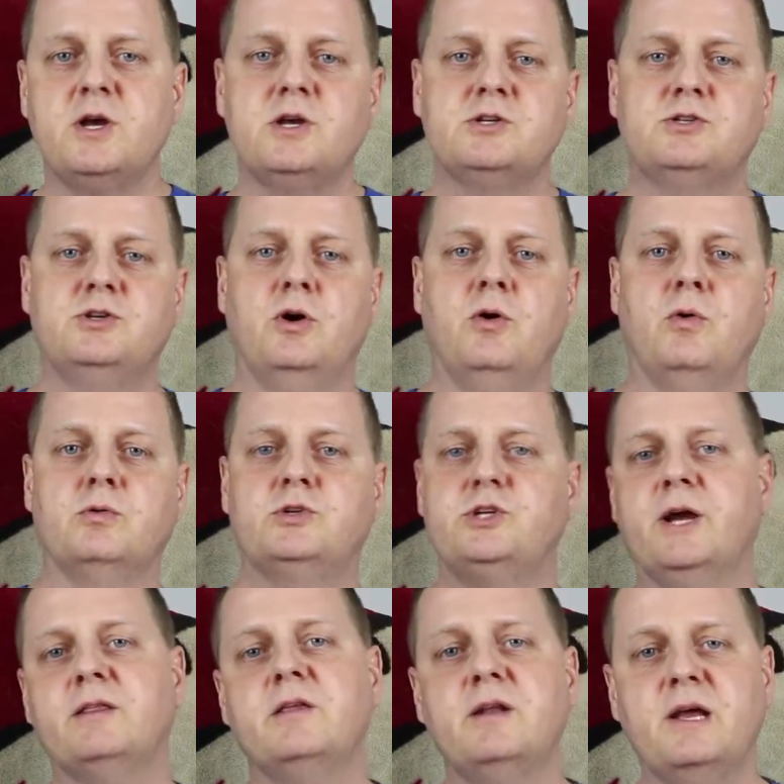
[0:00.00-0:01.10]
So
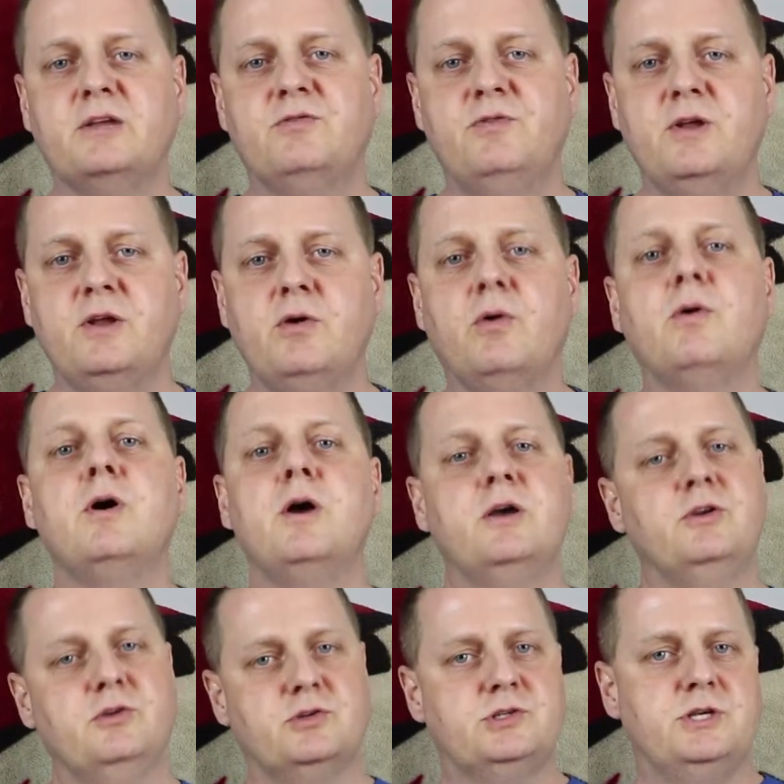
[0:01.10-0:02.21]
check the next video,
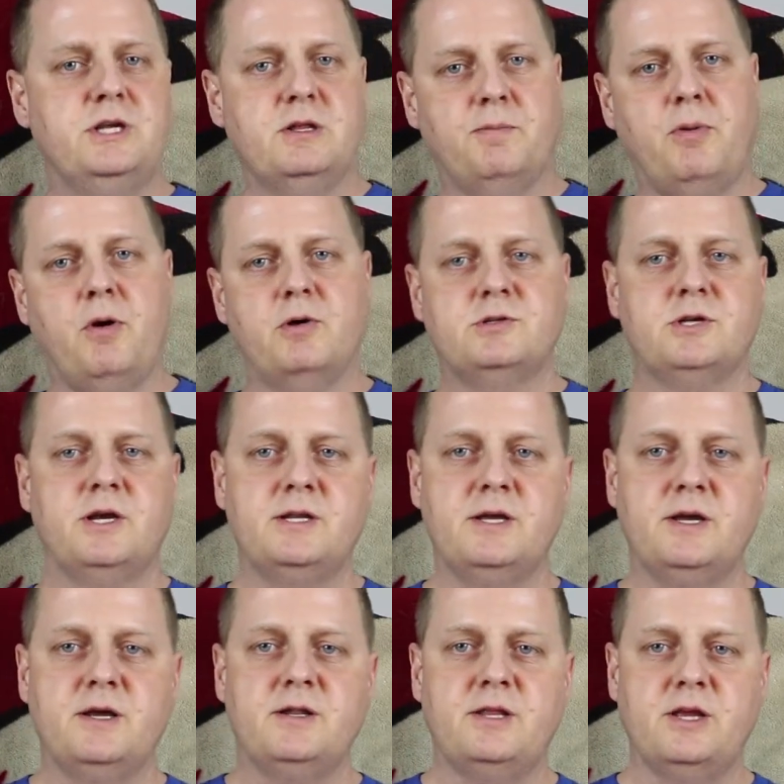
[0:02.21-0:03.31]
you'll see the parts I
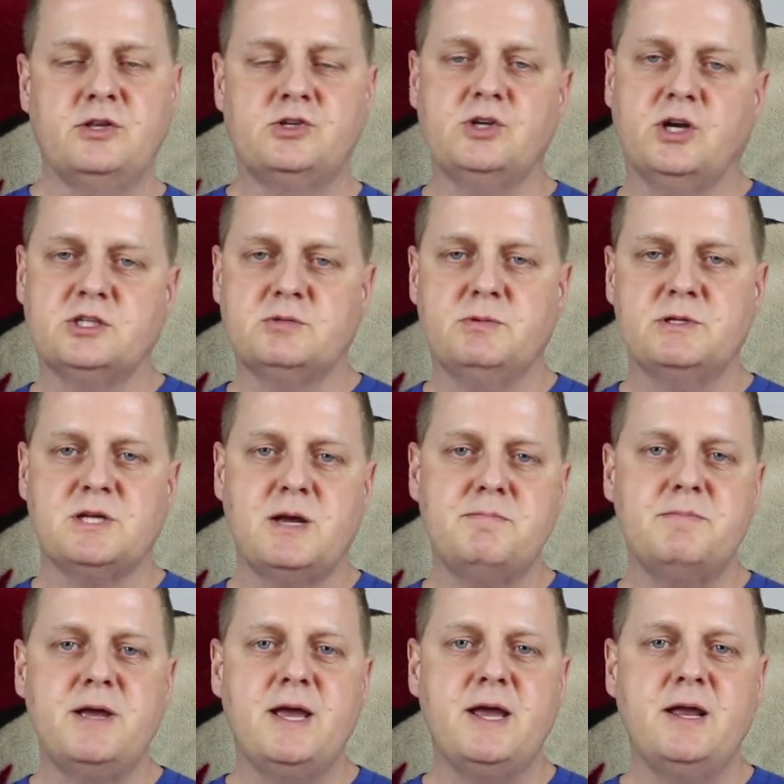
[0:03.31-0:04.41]
did, the adjustments I
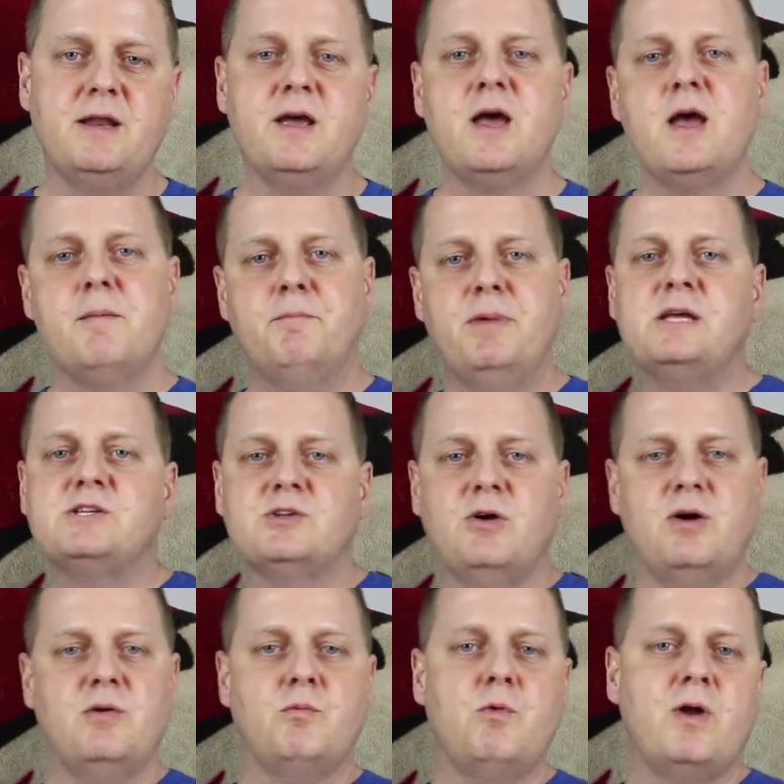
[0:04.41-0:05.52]
made based
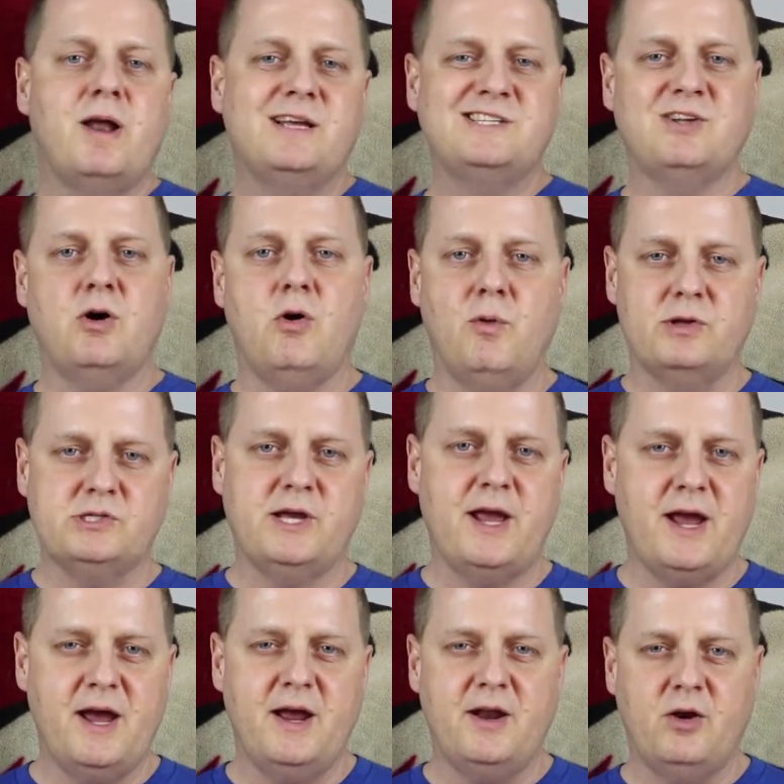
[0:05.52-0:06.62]
on what I saw once I
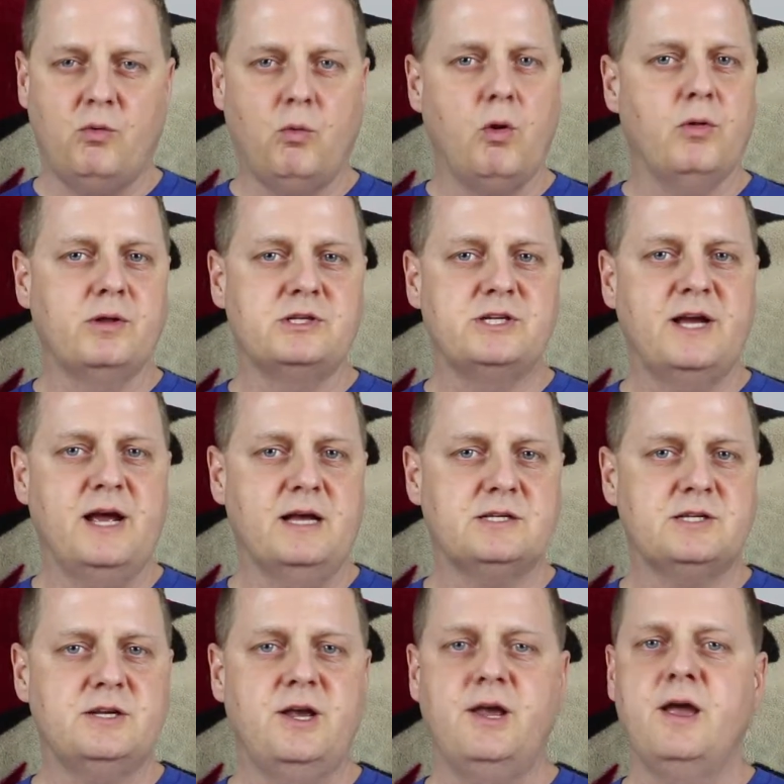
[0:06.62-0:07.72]
had a rolling
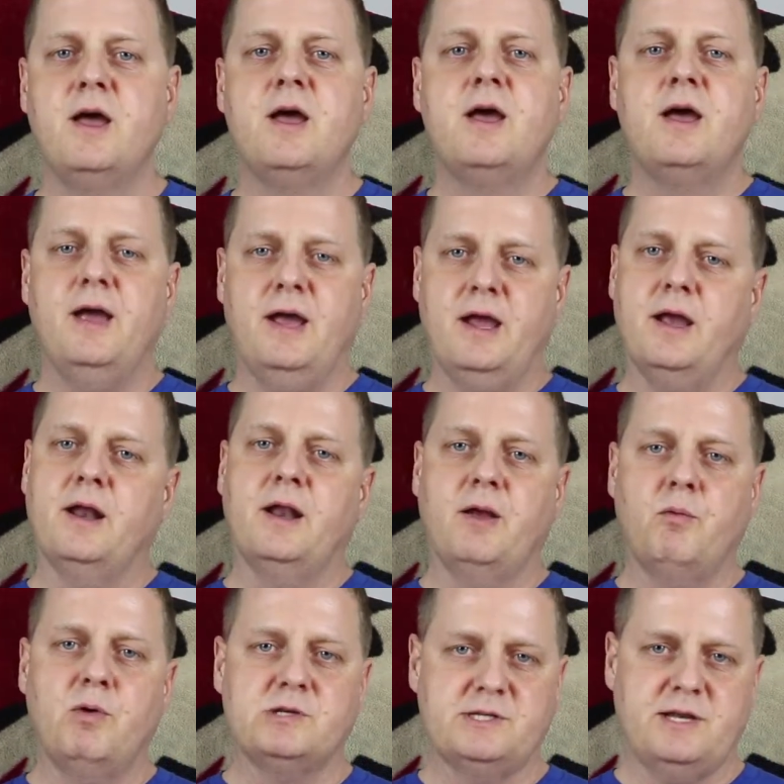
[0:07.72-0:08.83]
chassis and I
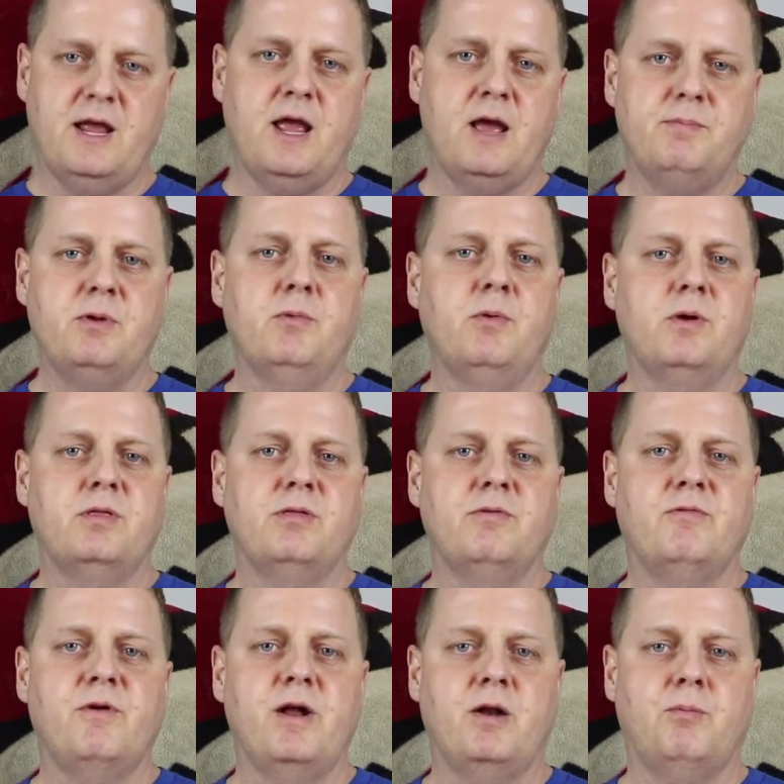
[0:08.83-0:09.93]
wasn't happy with the
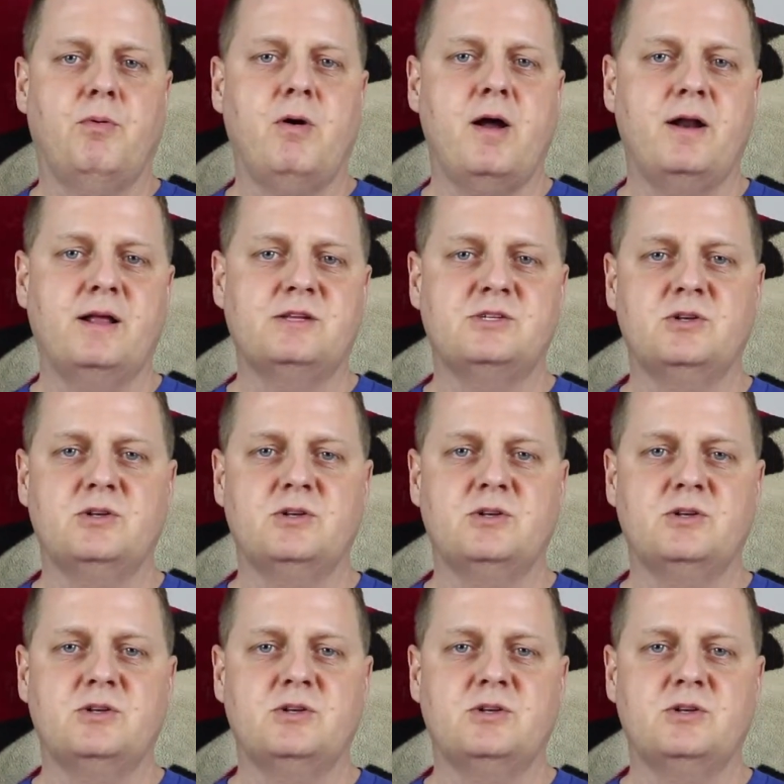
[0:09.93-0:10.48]
final product.